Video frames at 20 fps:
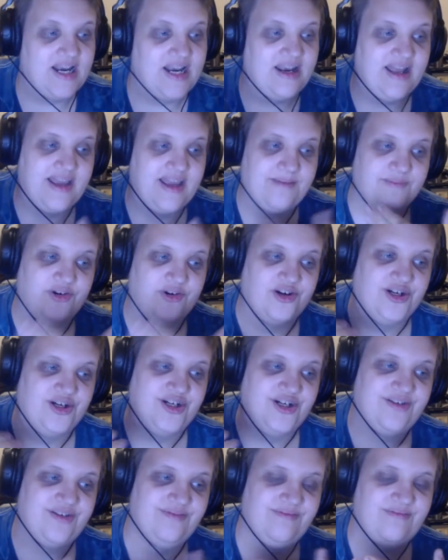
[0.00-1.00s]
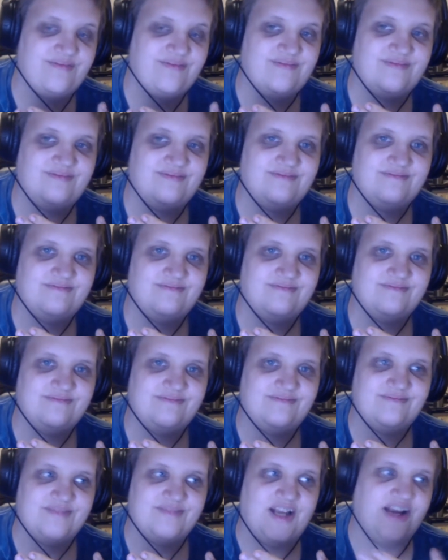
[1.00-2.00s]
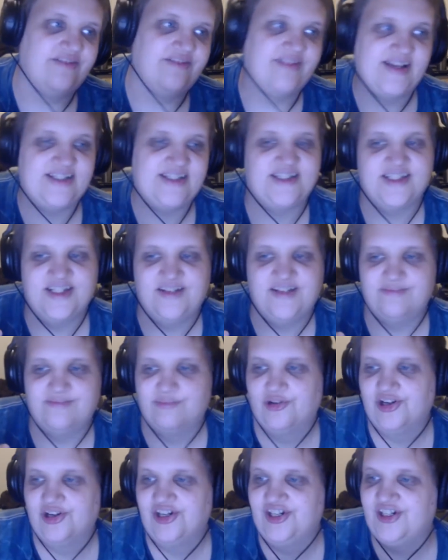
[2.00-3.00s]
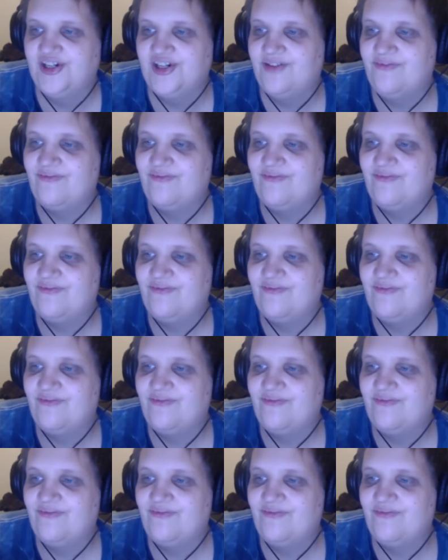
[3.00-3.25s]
like more aggressive, more.